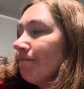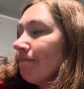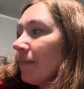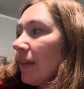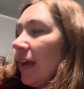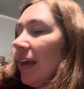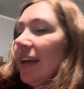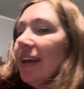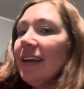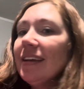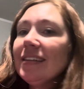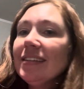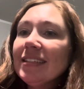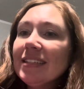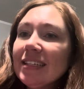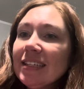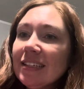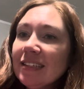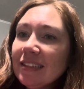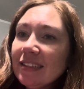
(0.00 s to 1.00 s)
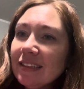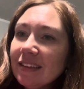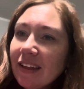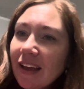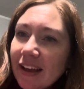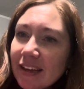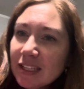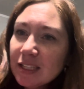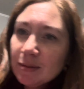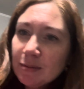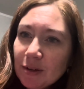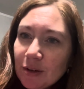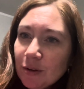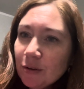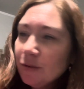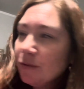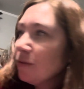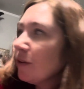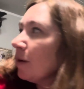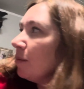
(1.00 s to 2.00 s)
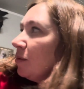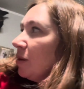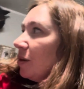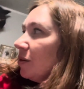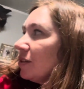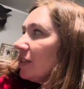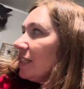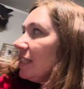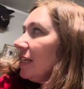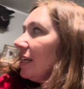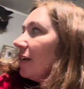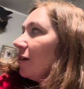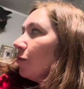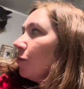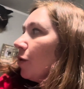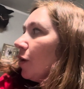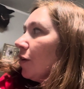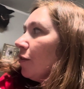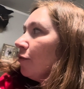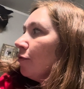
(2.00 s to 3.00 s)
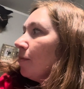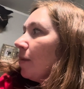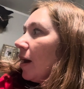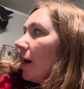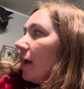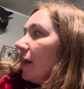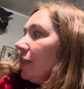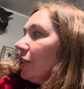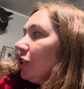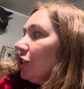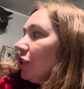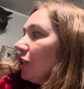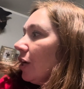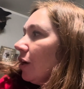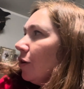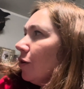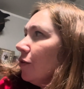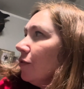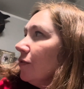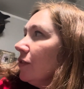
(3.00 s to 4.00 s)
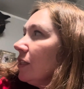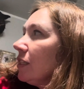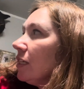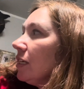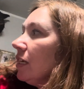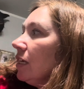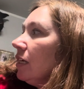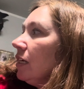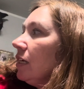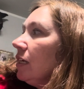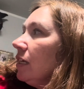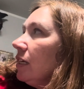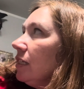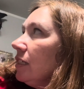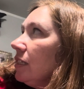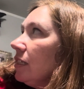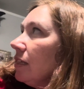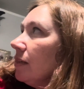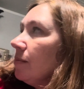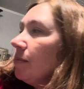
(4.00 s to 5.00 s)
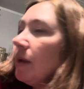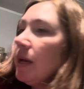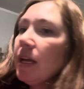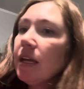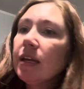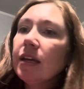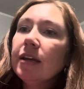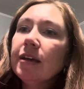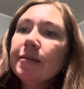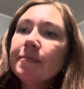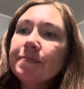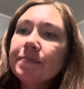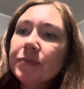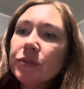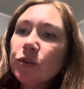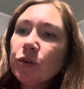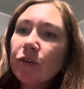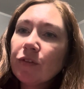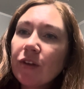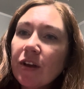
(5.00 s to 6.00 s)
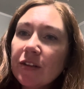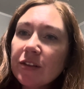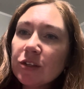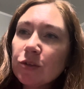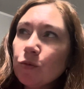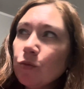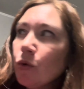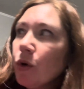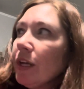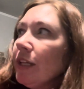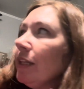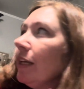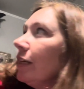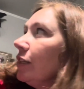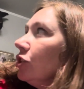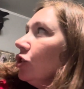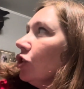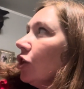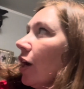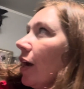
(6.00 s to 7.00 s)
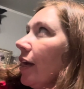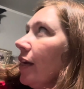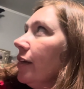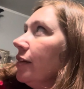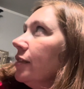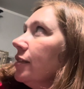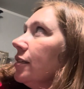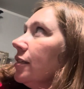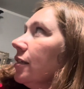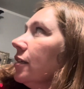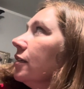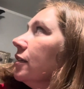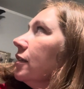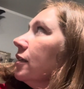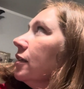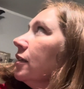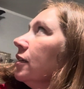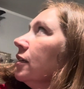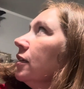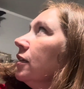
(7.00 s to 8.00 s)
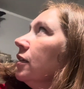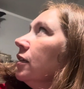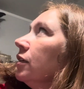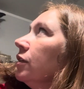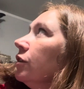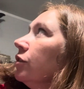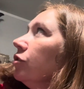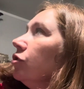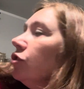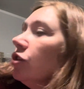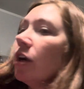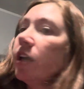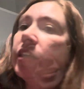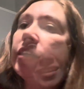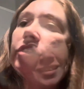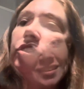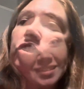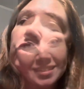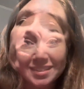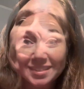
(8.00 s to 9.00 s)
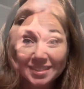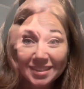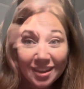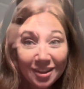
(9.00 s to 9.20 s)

And in the last move, I'm noticing one of my shelves didn't make it. So I've got this one like giant shelf.